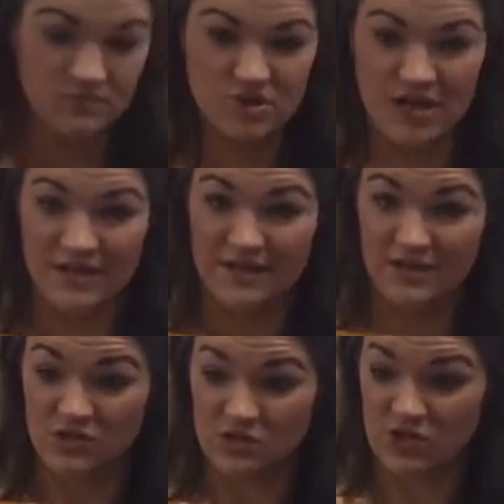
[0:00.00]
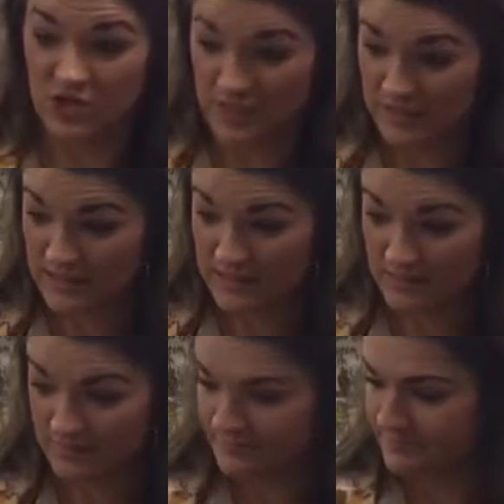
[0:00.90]
Trying to get those cookies
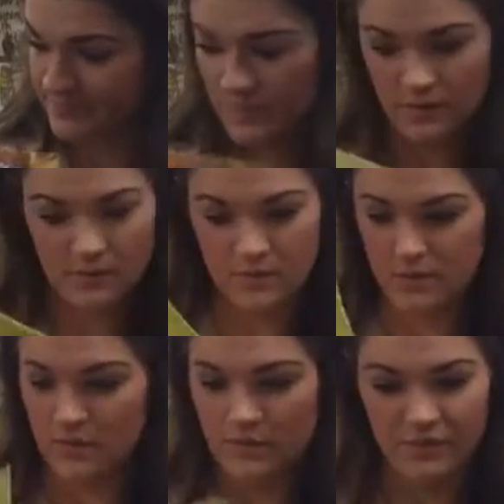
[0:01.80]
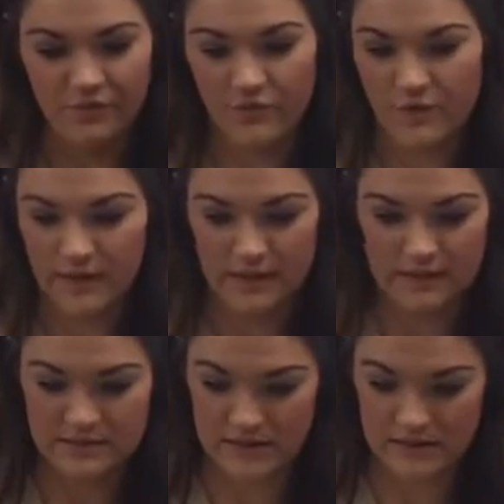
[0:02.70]
before he
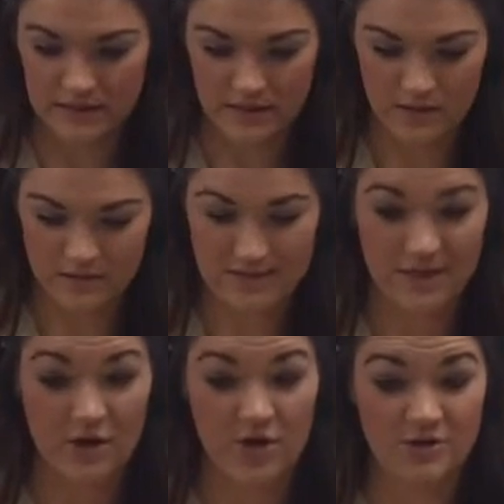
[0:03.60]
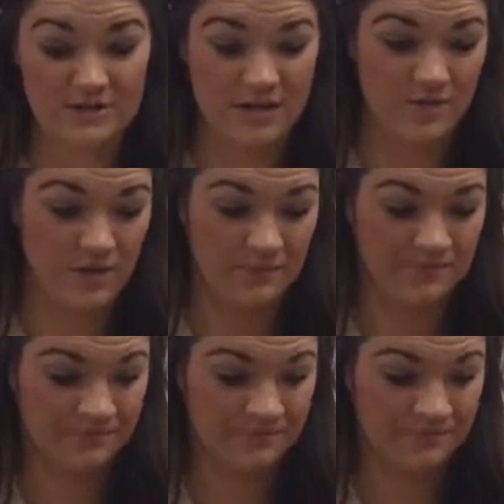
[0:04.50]
eats anything else. It's going to hurt his tummy.